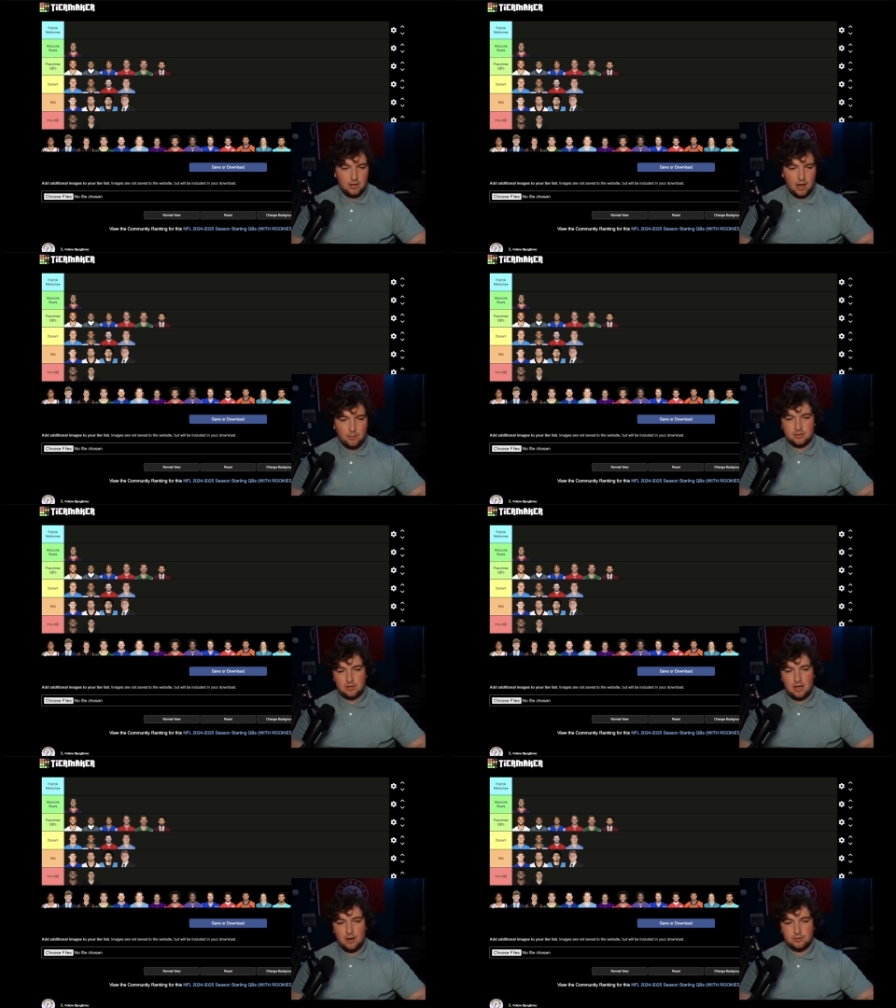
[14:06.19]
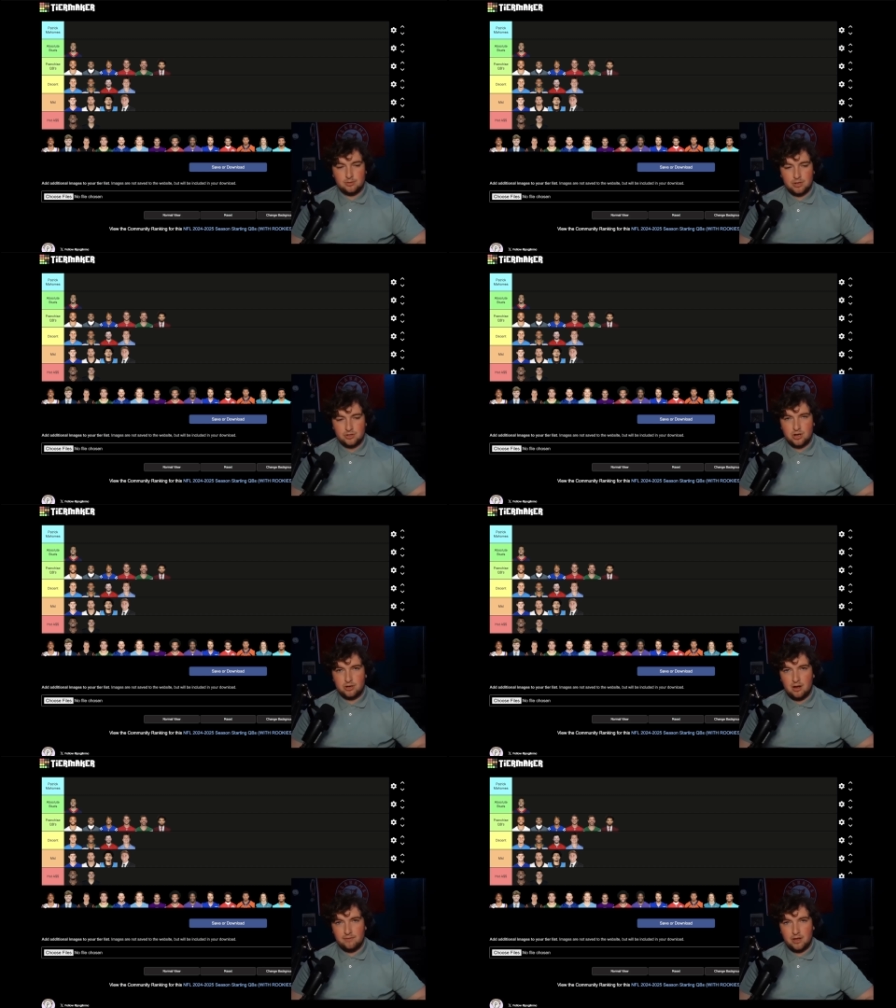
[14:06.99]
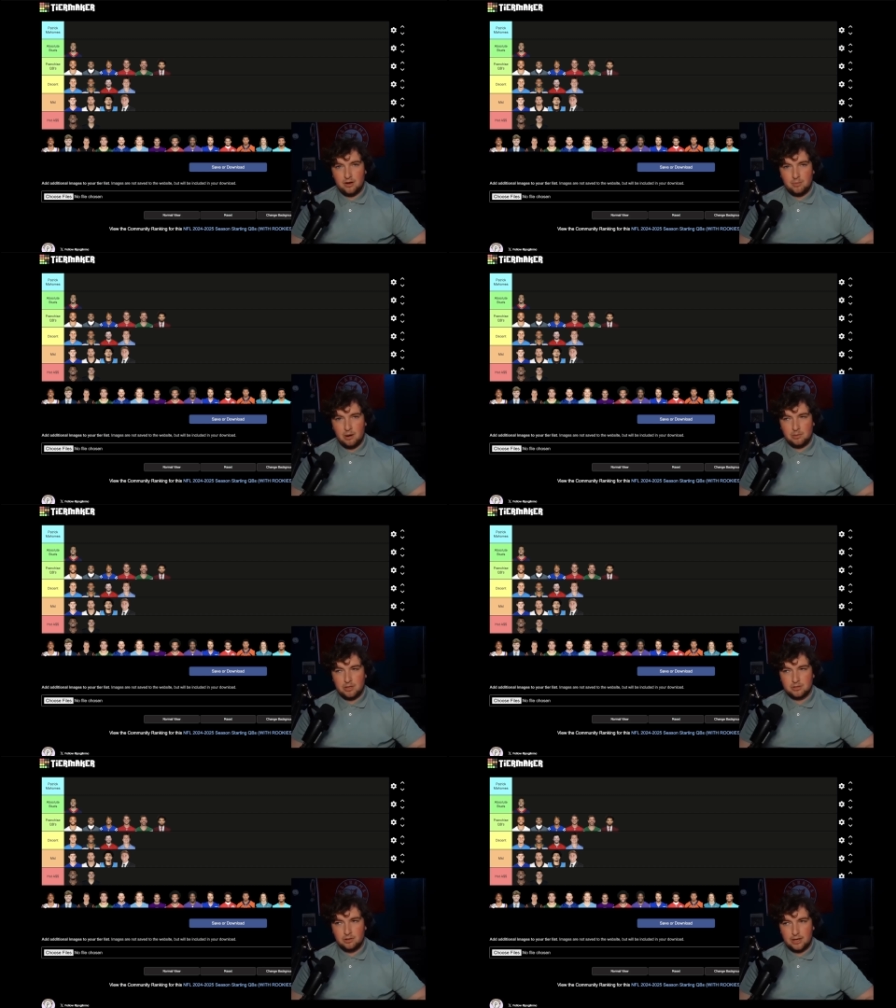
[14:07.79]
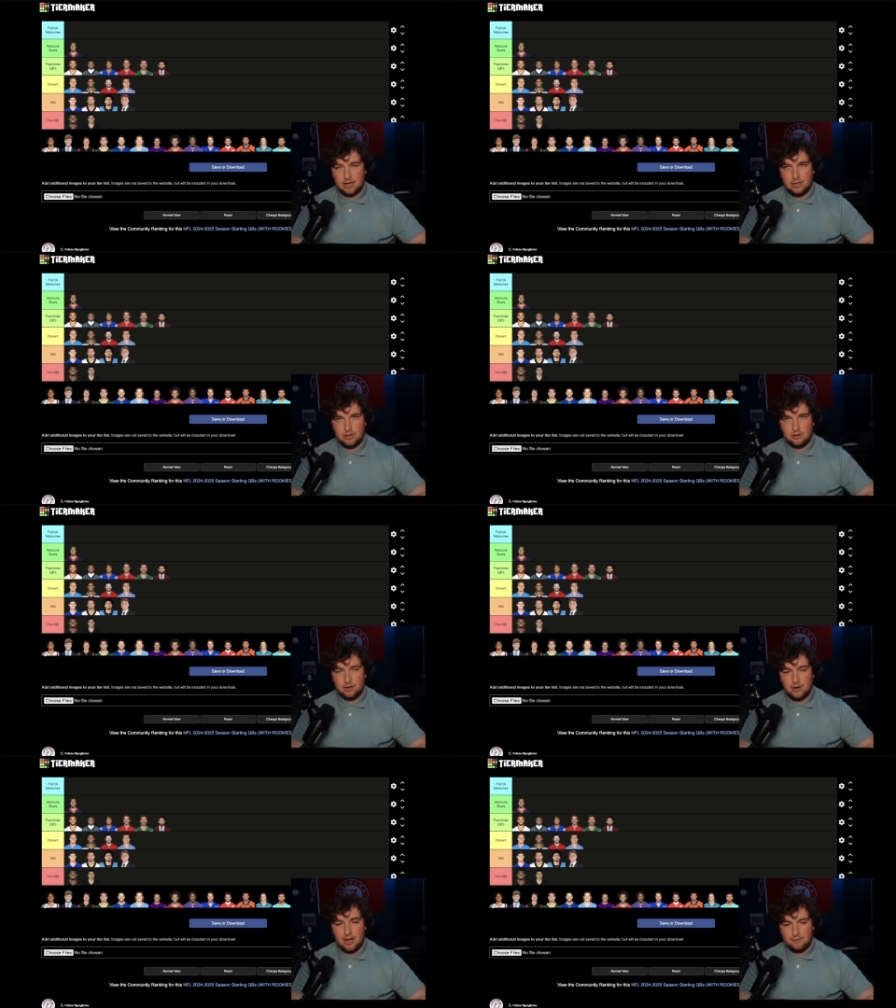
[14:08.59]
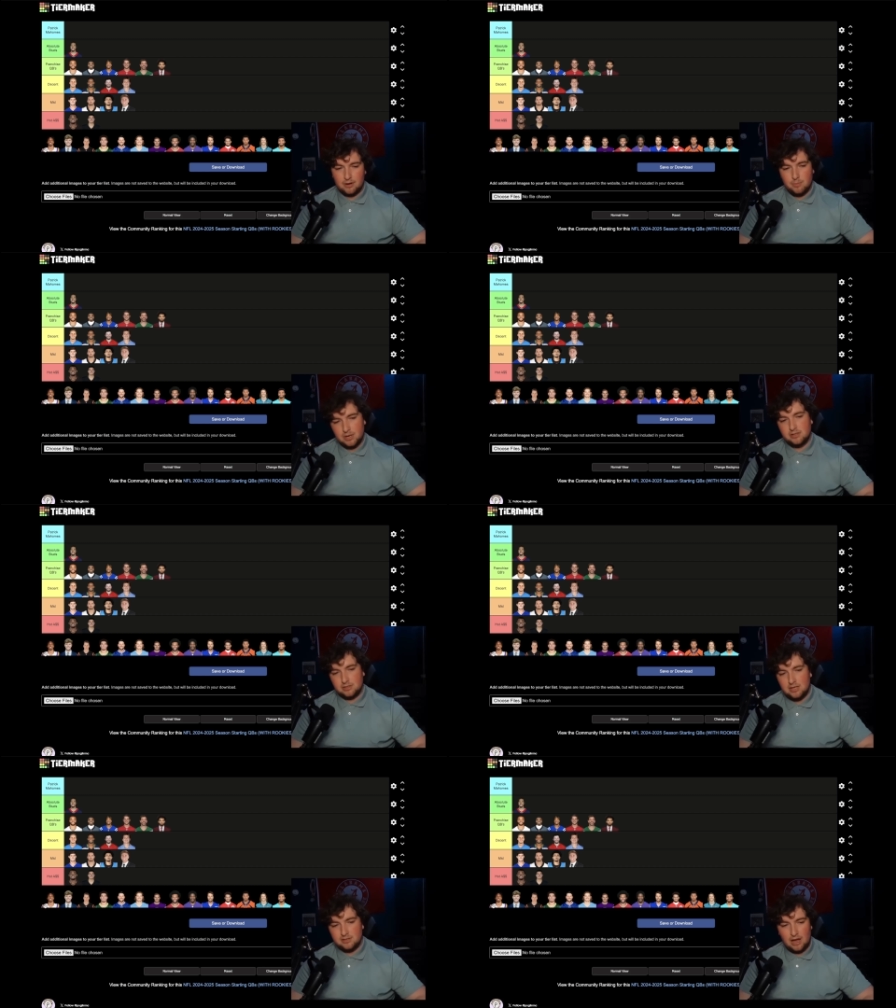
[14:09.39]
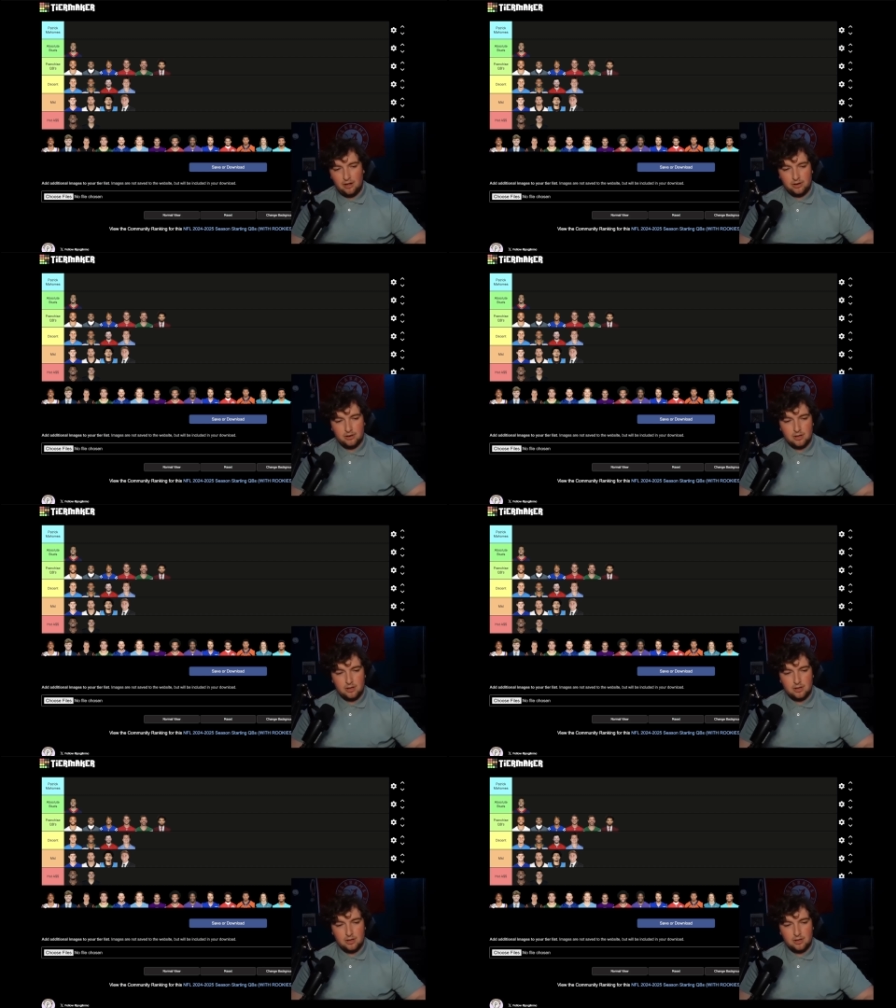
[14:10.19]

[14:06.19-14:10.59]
I was a big Jared Goff hater probably until like a year and a half ago, but he's solid.